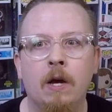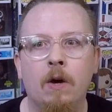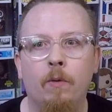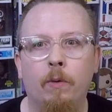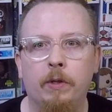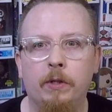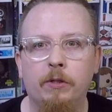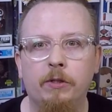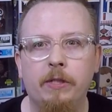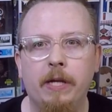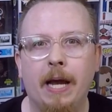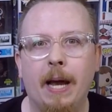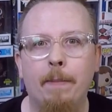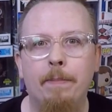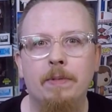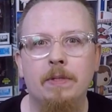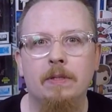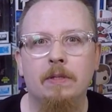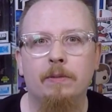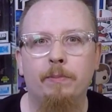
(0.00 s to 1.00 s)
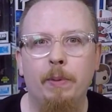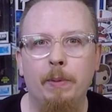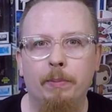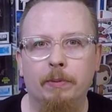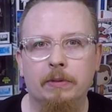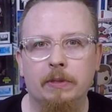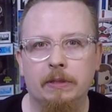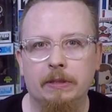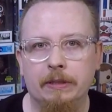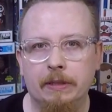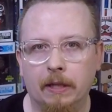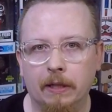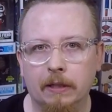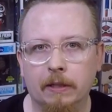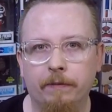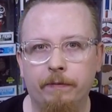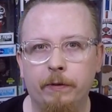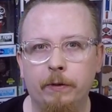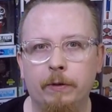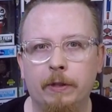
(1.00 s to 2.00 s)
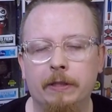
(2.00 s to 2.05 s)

What usually happens is people start selling a few,